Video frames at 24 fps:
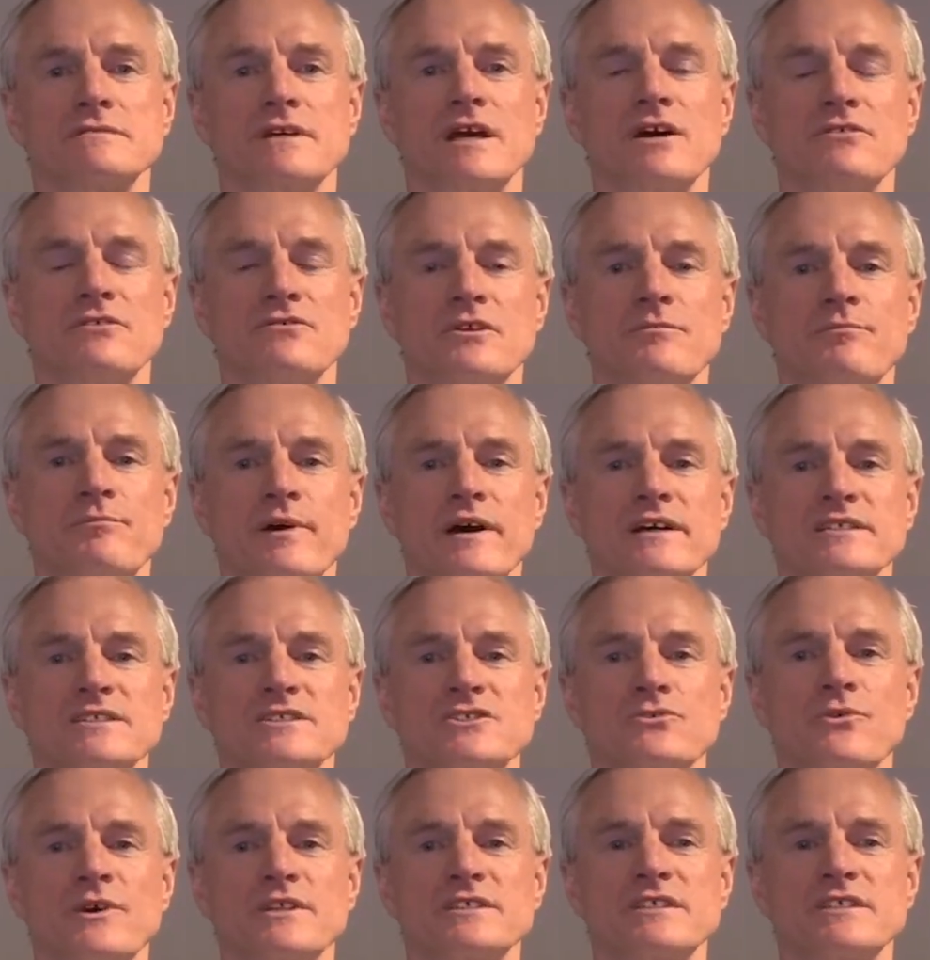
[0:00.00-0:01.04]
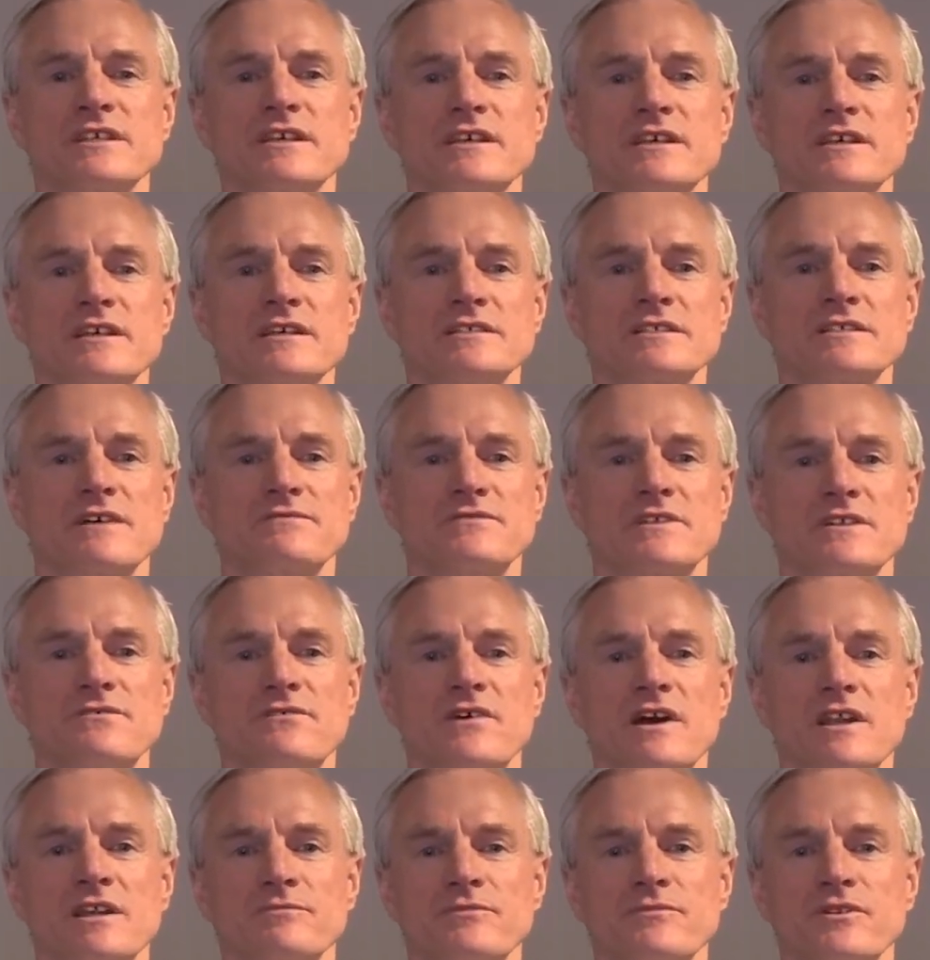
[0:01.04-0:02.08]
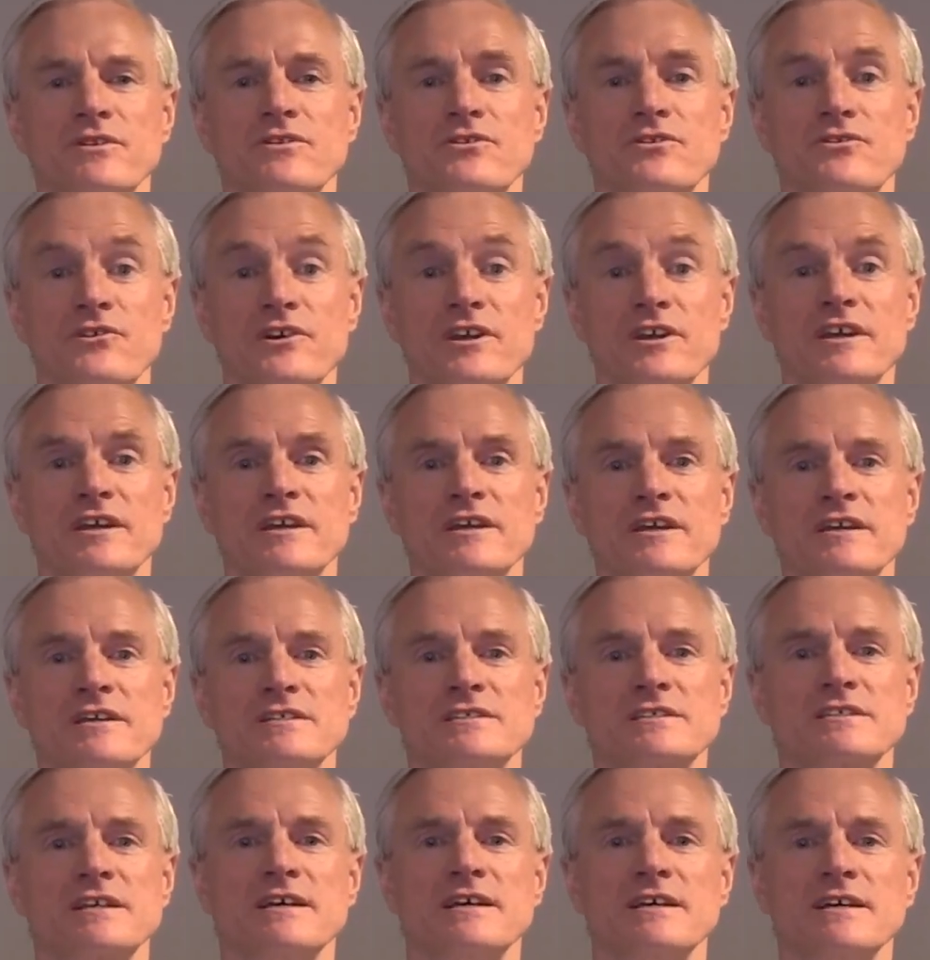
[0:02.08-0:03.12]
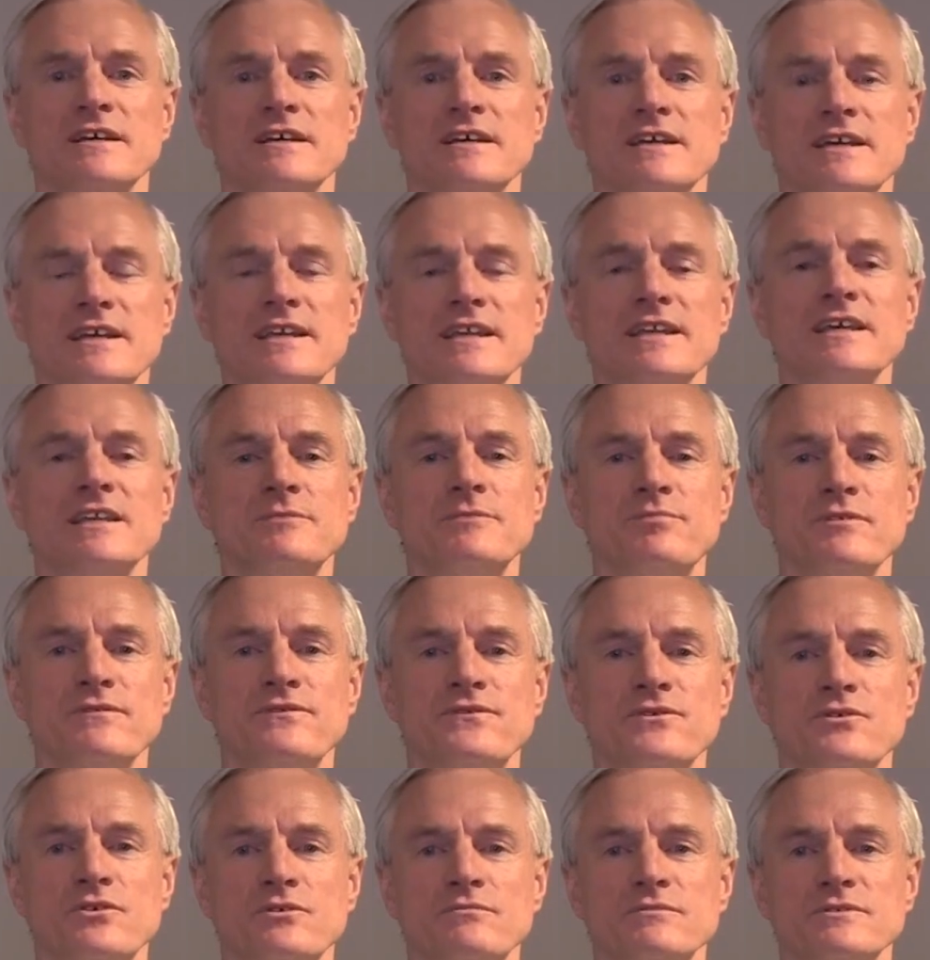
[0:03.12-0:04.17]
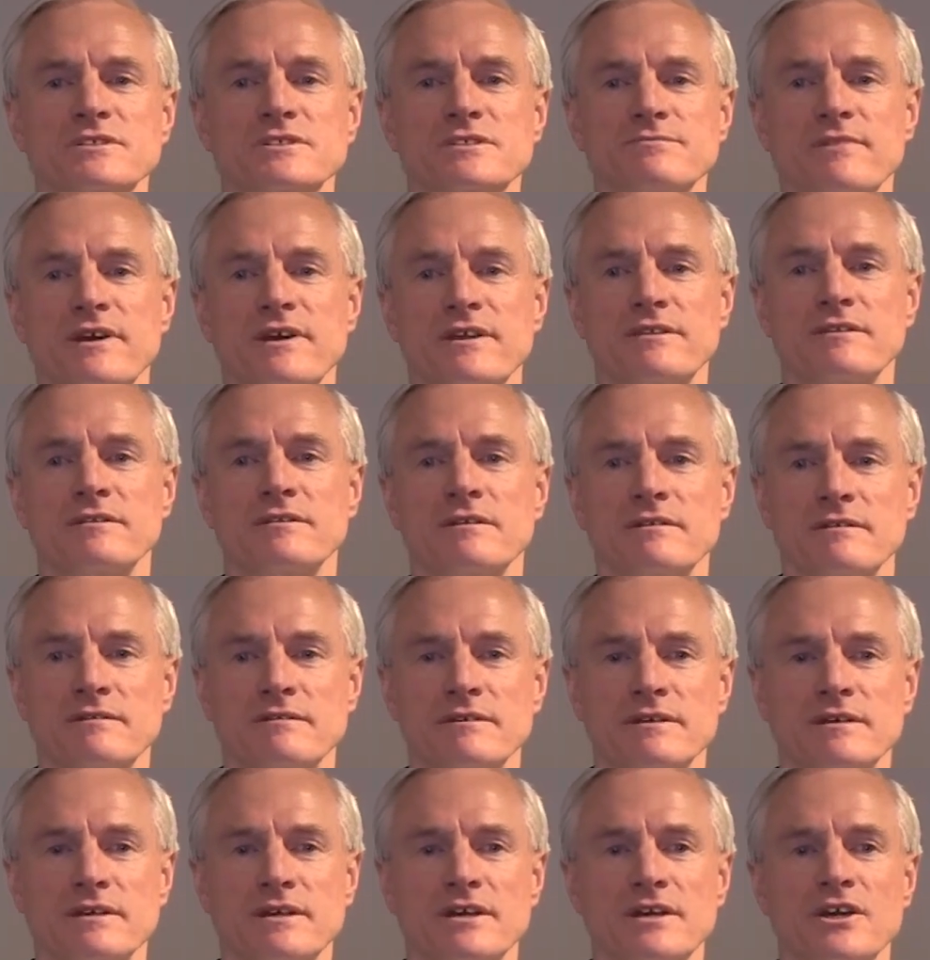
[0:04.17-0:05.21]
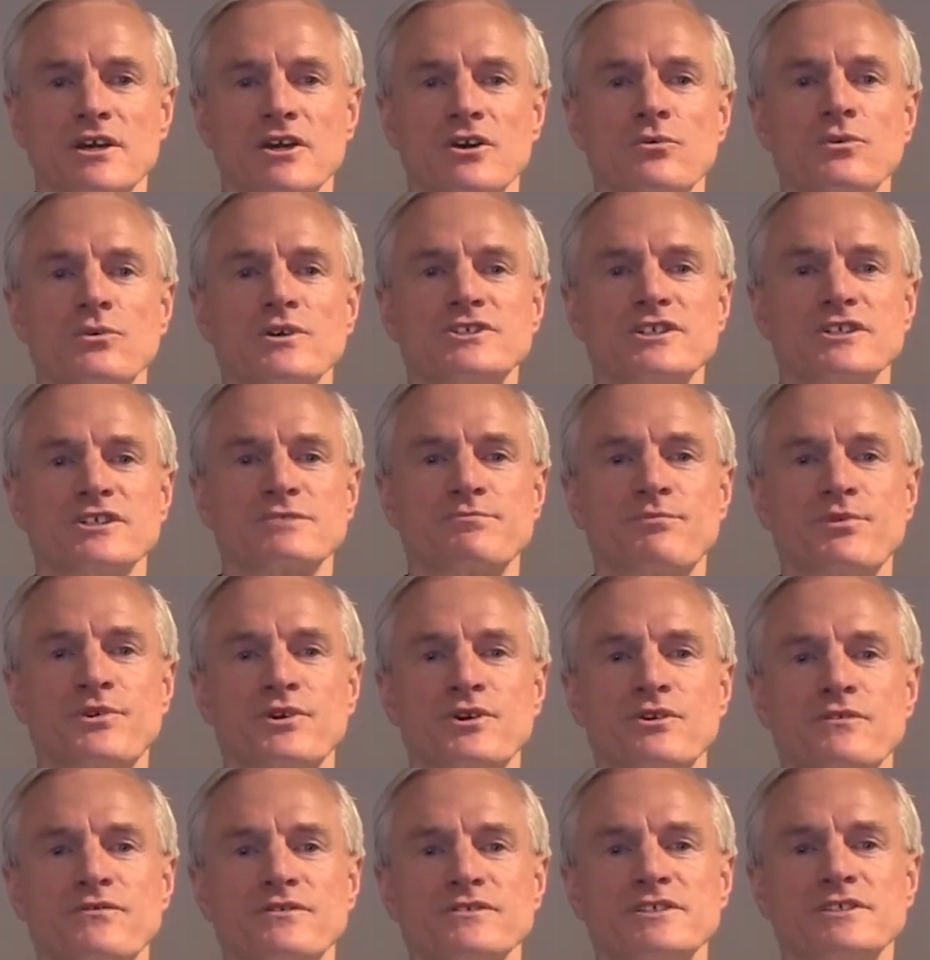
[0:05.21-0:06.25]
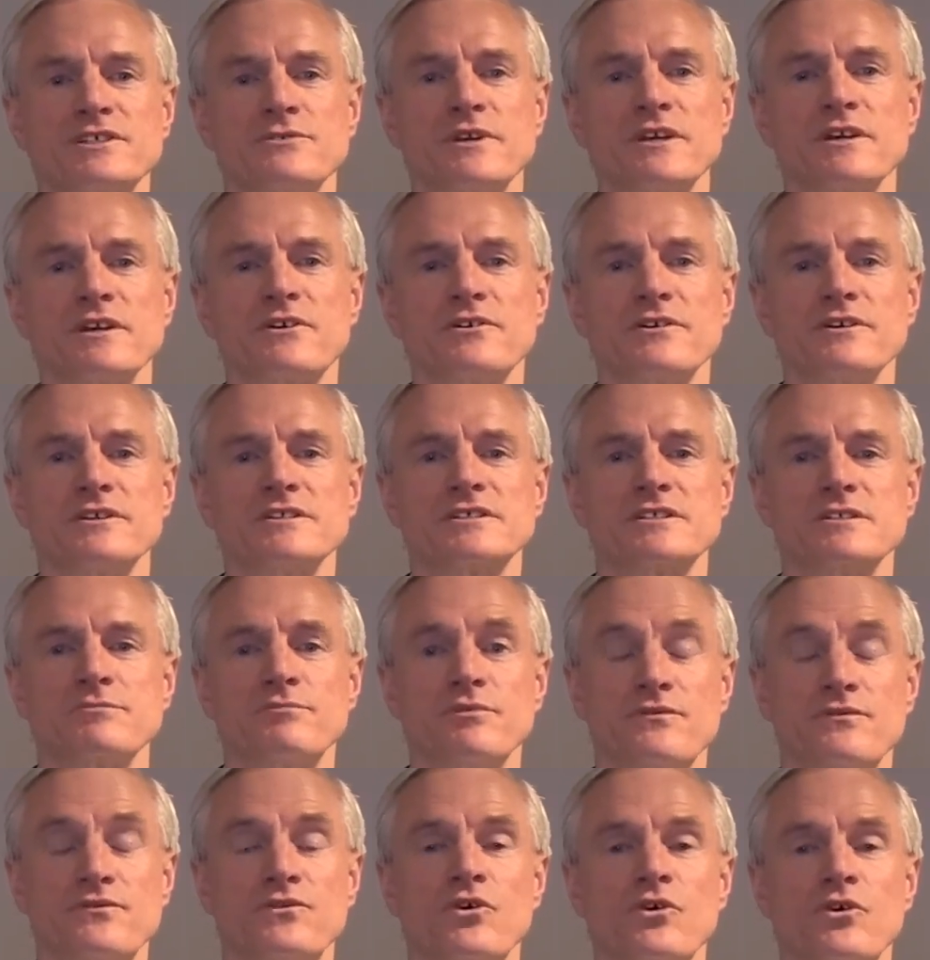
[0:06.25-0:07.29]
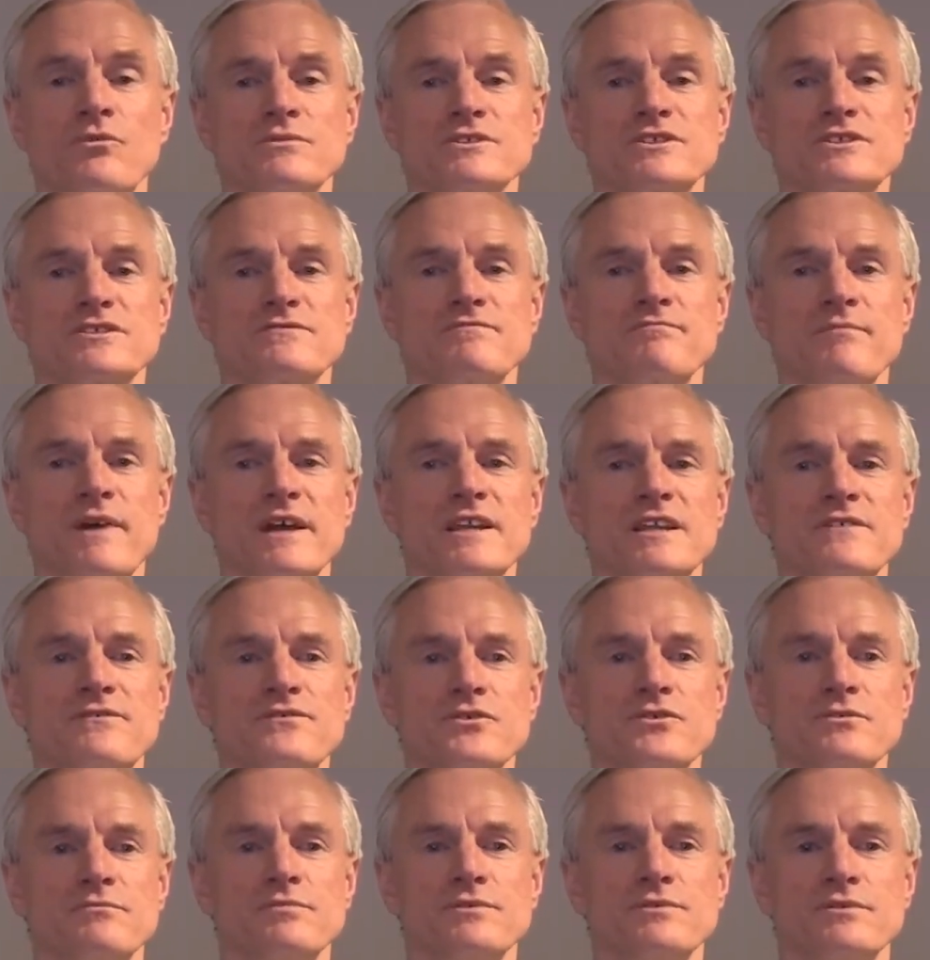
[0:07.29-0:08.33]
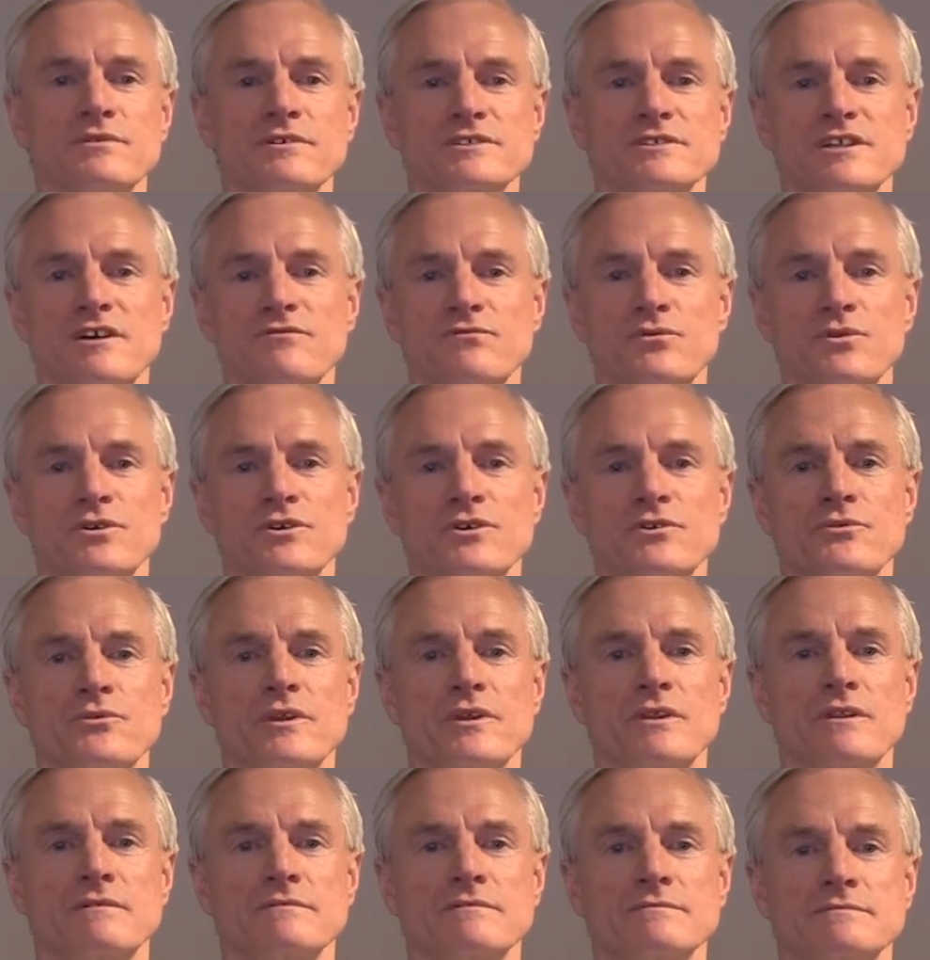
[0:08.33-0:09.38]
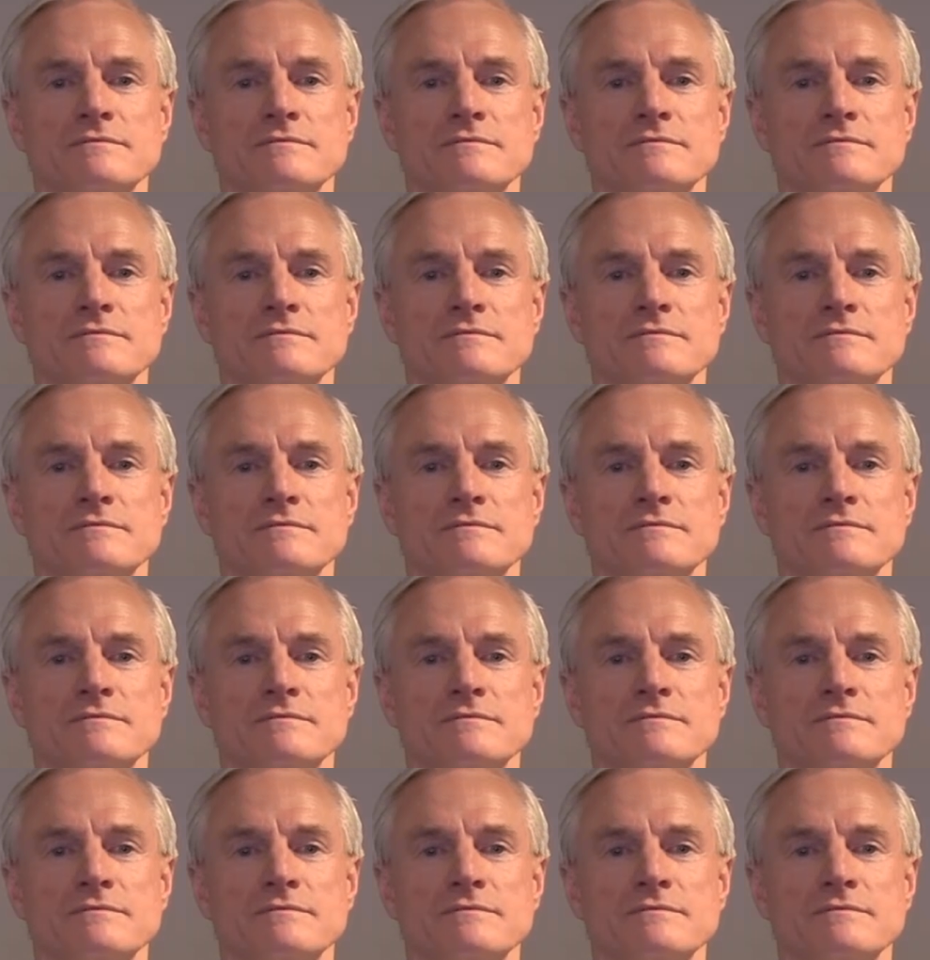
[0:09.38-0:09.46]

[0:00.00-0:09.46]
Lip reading: Over the past 20 years, I've developed the 3 E's elite performance method, which has proven to increase the performance of many footballers I've worked with.